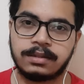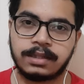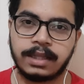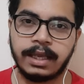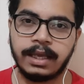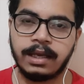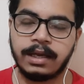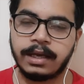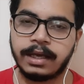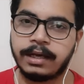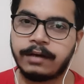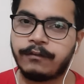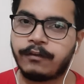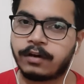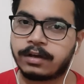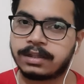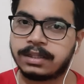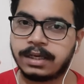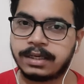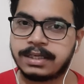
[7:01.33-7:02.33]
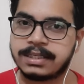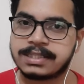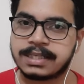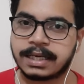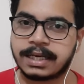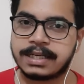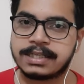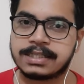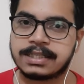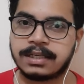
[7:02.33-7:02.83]
Think it for 30
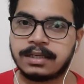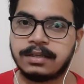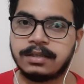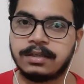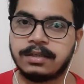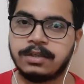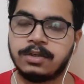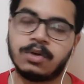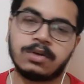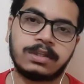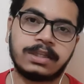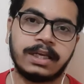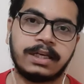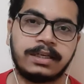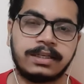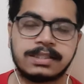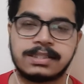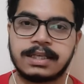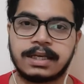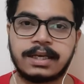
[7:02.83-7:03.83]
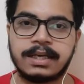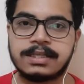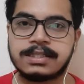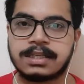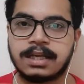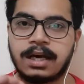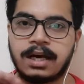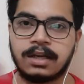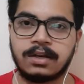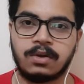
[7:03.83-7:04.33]
seconds. Your 30 seconds
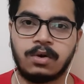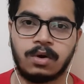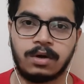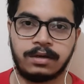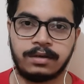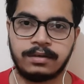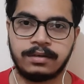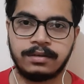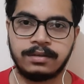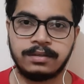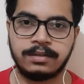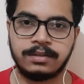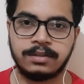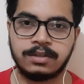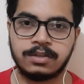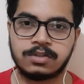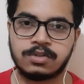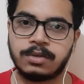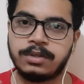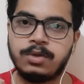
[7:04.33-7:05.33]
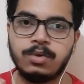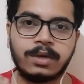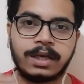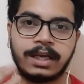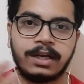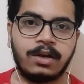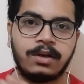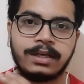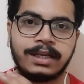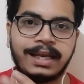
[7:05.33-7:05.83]
are gone, so you
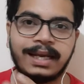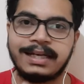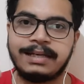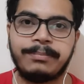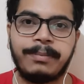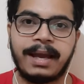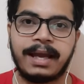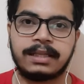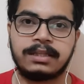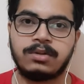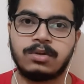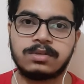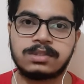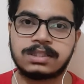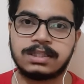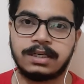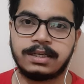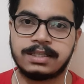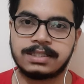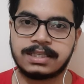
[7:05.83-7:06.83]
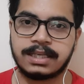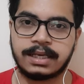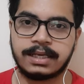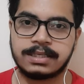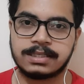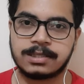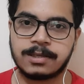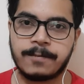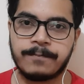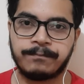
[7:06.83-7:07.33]
cannot get back those 30
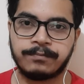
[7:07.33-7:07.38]
seconds.